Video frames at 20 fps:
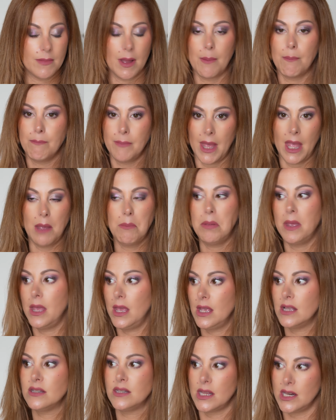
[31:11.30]

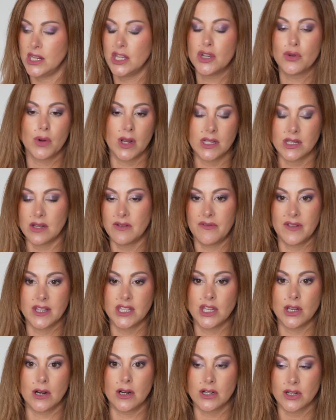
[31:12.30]
Maybe Sydney Grace and
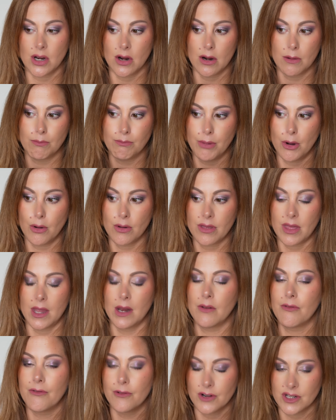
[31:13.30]
Viseart are both
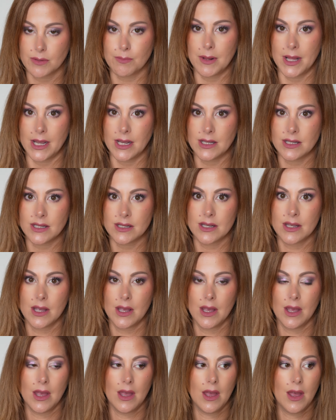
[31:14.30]
in first place
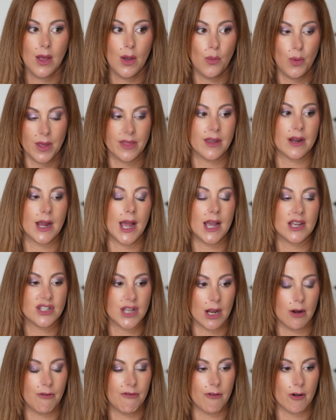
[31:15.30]
with their
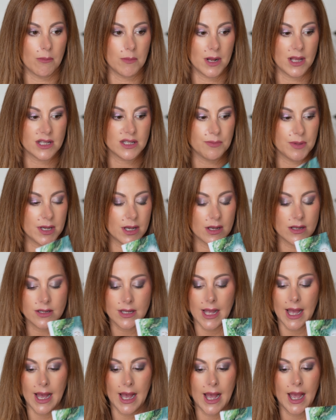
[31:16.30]
eyeshadow formulas, because
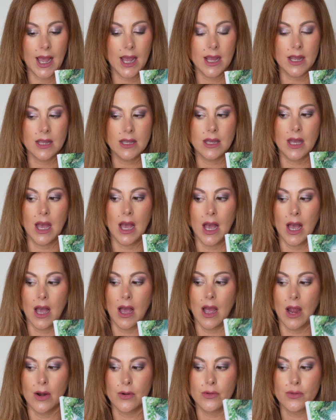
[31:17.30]
I
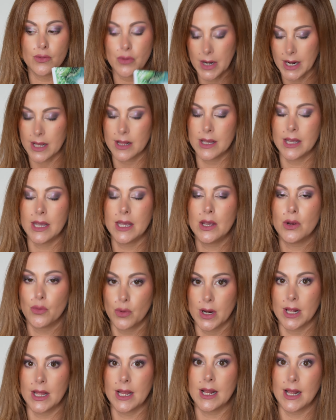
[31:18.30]
really,
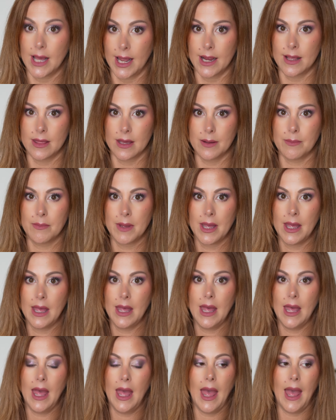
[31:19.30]
really like them.
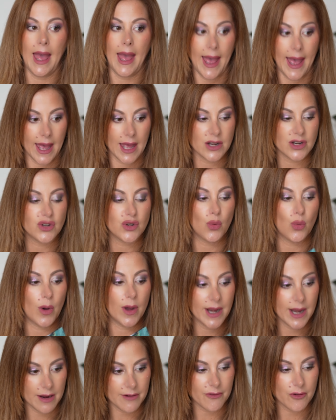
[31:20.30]
And
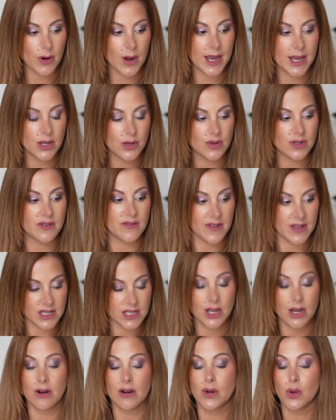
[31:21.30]
whenever I use
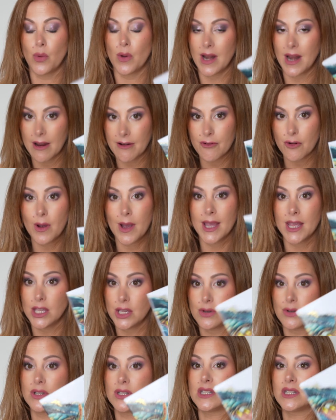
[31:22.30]
Viseart, whenever I
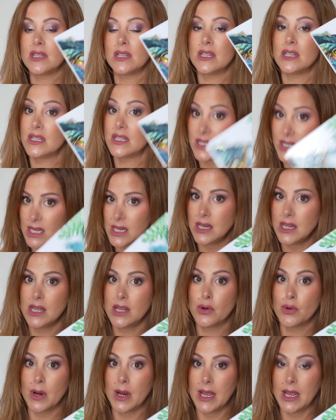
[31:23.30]
use Sydney
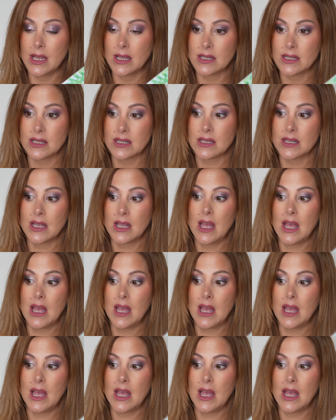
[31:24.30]
Grace,